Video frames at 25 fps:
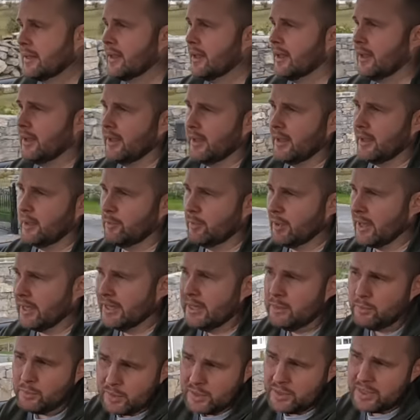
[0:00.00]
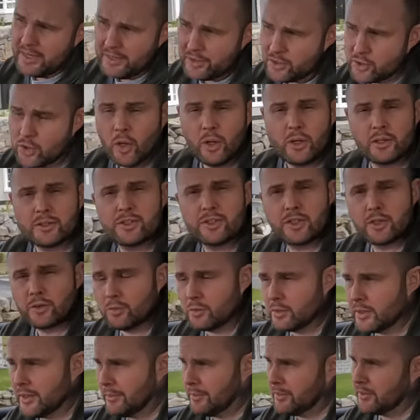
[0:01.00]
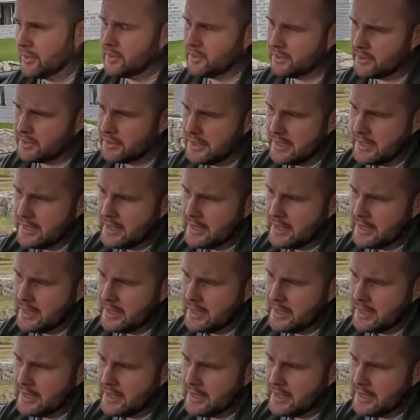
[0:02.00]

um, and it will insult you it will